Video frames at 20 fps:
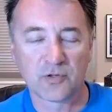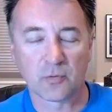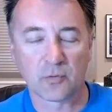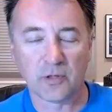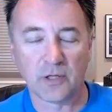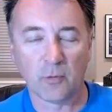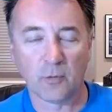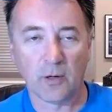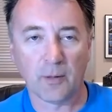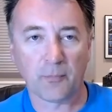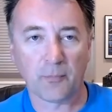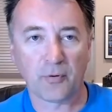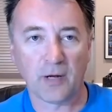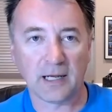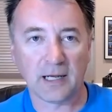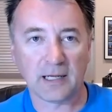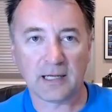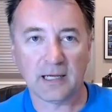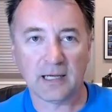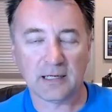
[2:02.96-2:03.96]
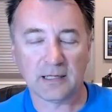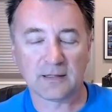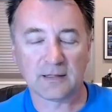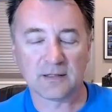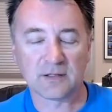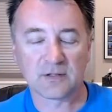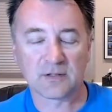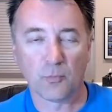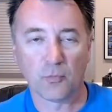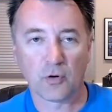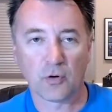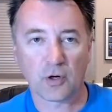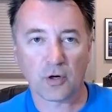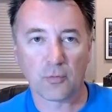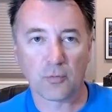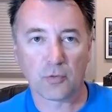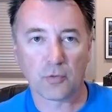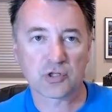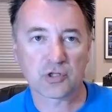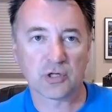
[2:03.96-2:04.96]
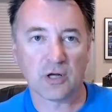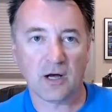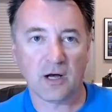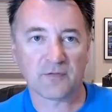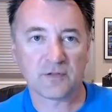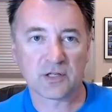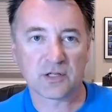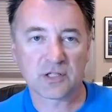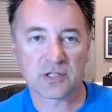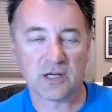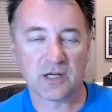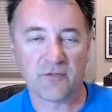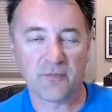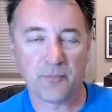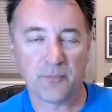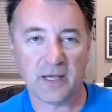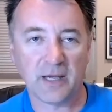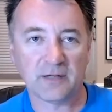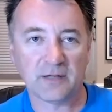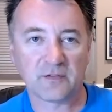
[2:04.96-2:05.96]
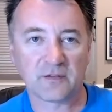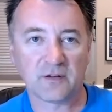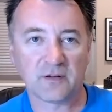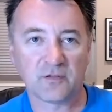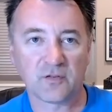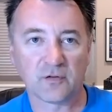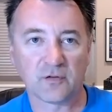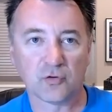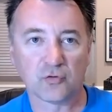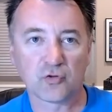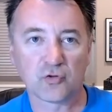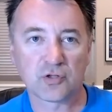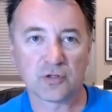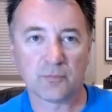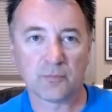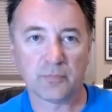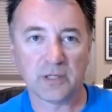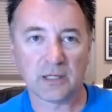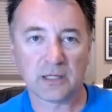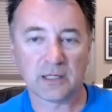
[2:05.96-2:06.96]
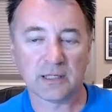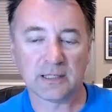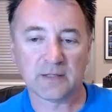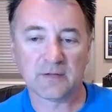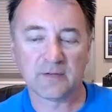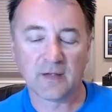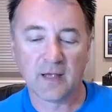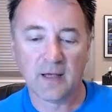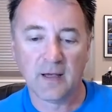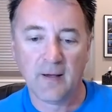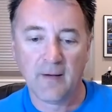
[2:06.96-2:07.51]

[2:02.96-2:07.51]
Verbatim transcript: really what predicated this more commercial off the shelf based solution because